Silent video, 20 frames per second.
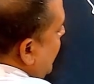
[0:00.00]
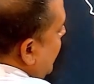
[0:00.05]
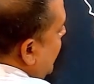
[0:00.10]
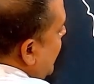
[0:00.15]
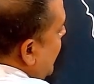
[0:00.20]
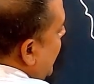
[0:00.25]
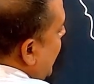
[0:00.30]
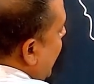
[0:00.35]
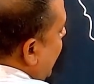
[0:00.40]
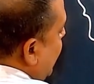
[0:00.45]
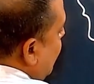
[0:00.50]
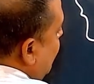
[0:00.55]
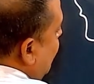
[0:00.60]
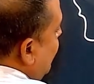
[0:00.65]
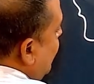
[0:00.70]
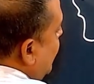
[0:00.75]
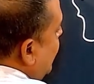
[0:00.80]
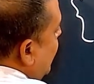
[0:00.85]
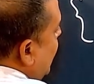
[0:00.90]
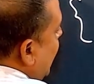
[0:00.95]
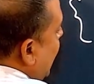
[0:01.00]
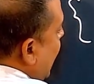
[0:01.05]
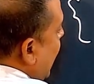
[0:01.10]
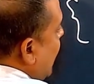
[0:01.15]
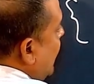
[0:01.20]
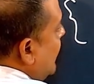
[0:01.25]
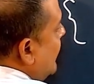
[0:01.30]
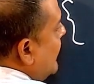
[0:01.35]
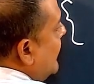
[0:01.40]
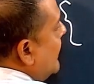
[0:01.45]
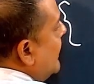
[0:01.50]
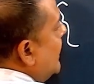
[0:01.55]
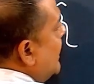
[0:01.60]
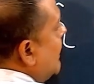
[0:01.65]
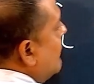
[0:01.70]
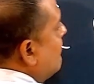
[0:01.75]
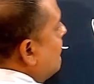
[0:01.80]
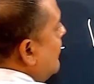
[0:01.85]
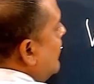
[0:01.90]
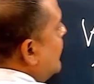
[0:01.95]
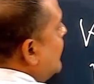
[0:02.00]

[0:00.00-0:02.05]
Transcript: I call n equal